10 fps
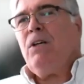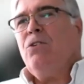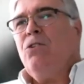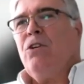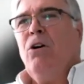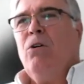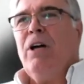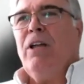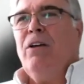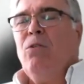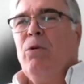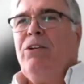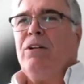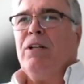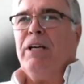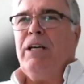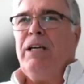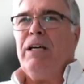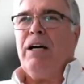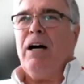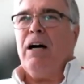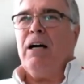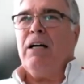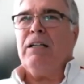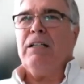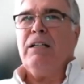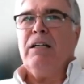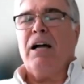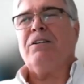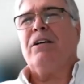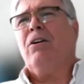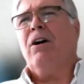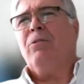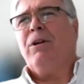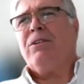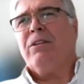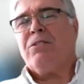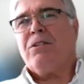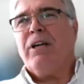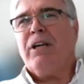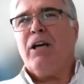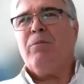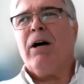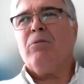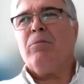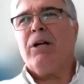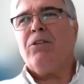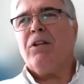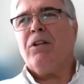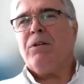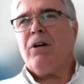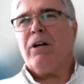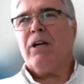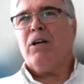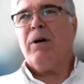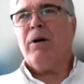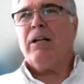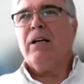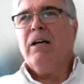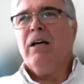So recently, actually, I don't know how recently the study came out, but they've been talking about it.